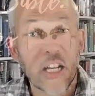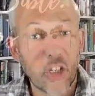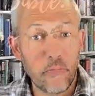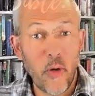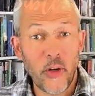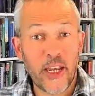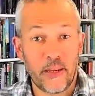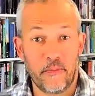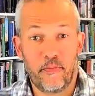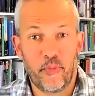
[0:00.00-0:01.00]
Good morning.
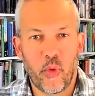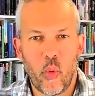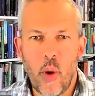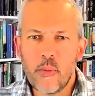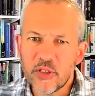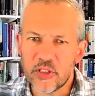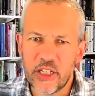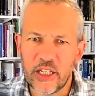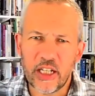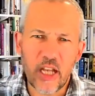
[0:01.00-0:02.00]
When was
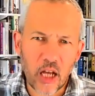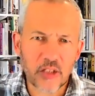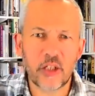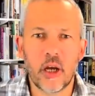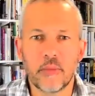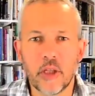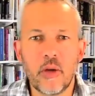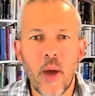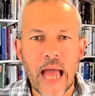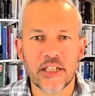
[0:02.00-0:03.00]
the last time you
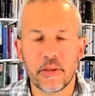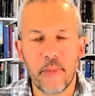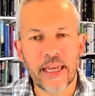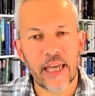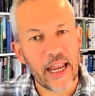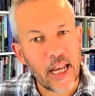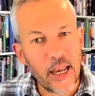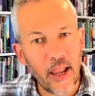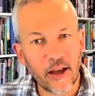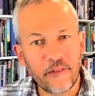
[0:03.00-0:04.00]
had to make a
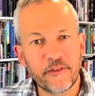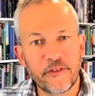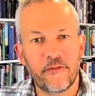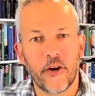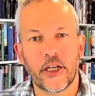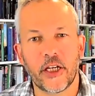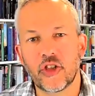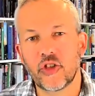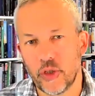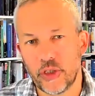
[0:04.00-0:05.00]
life-defining
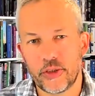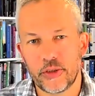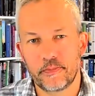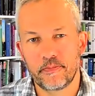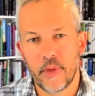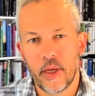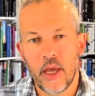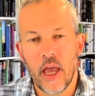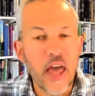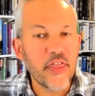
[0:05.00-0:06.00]
choice?
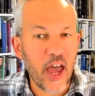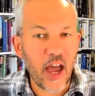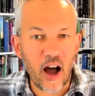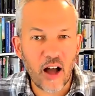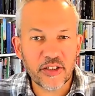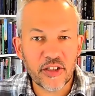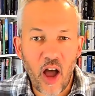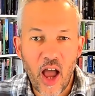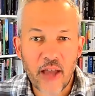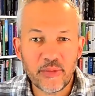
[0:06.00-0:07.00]
There are
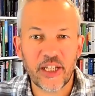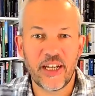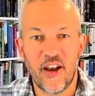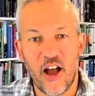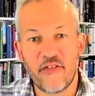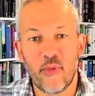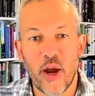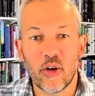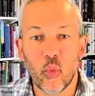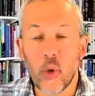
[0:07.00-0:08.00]
times in life
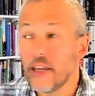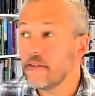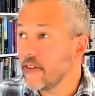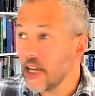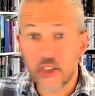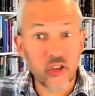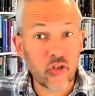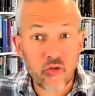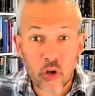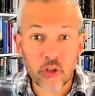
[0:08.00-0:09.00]
when we face
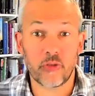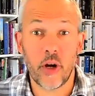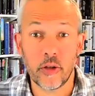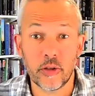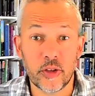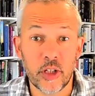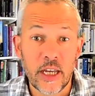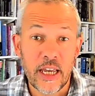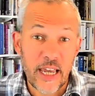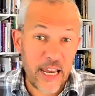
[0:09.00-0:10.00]
crossroads
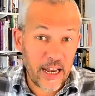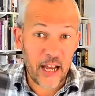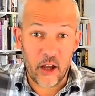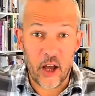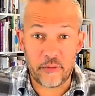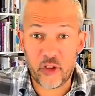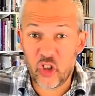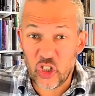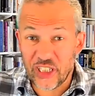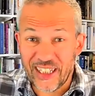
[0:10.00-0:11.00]
in our lives.
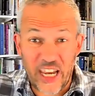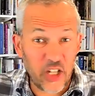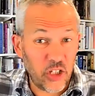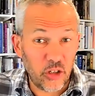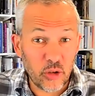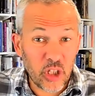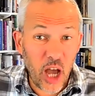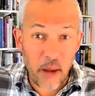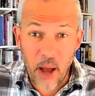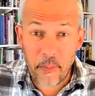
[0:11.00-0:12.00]
Certain issues
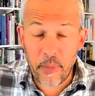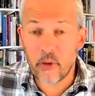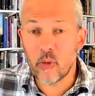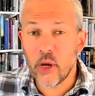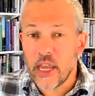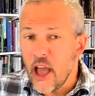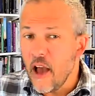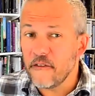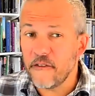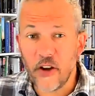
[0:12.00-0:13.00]
come up and we
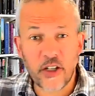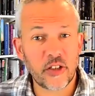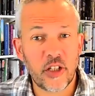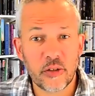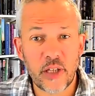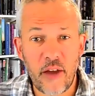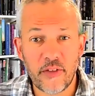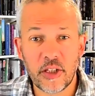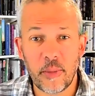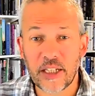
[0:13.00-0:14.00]
find ourselves having
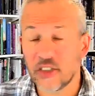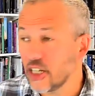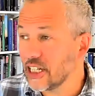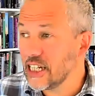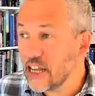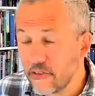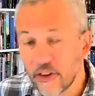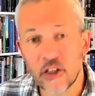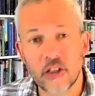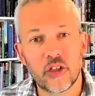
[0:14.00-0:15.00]
to make
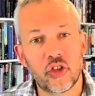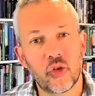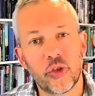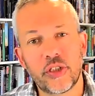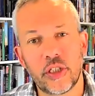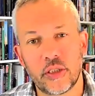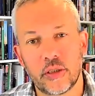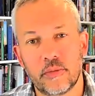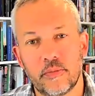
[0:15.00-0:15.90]
significant choices.